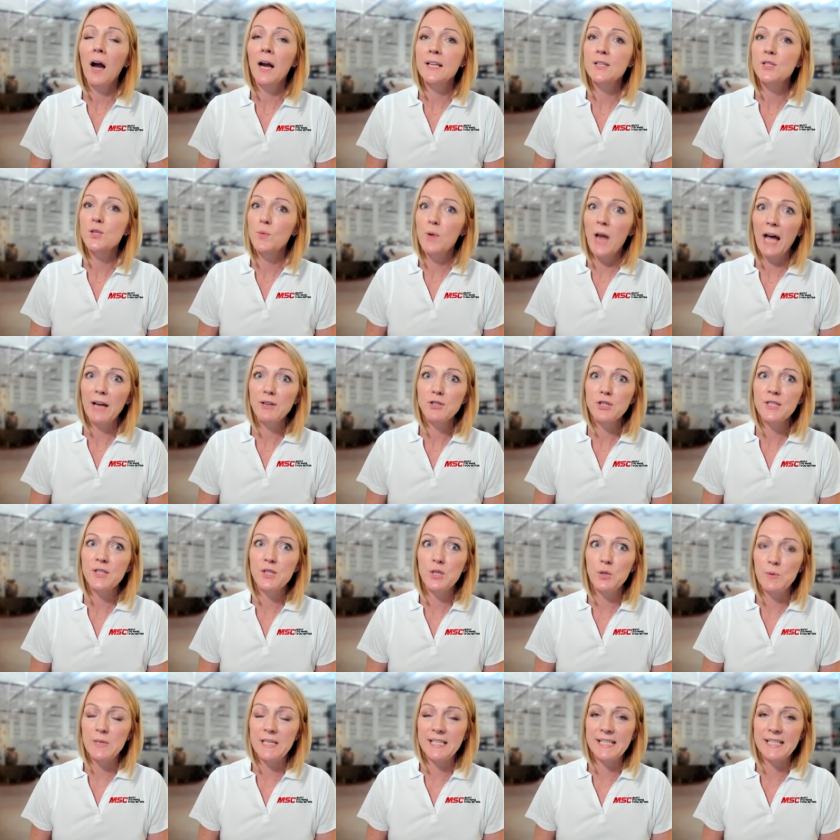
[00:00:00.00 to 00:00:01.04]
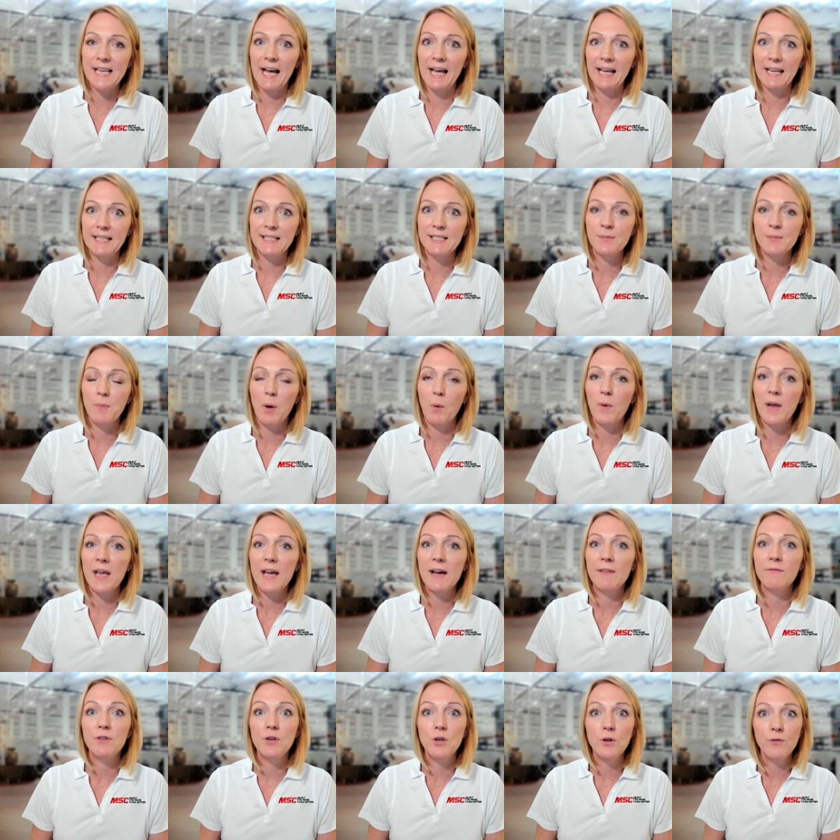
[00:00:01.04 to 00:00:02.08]
All right, so not just new designs, but we
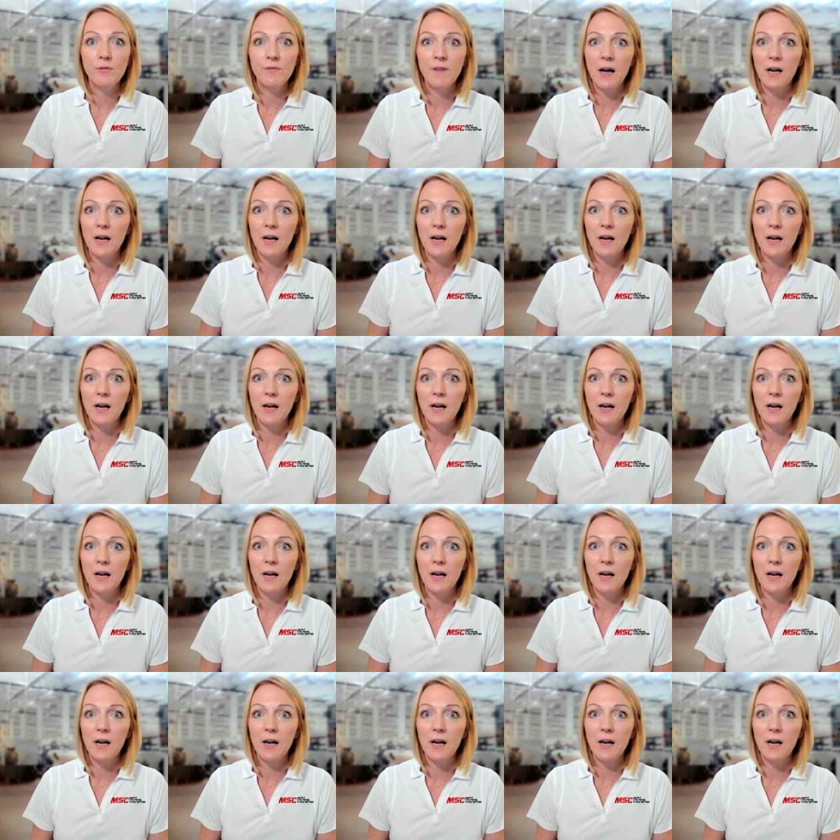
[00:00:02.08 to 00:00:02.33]
have new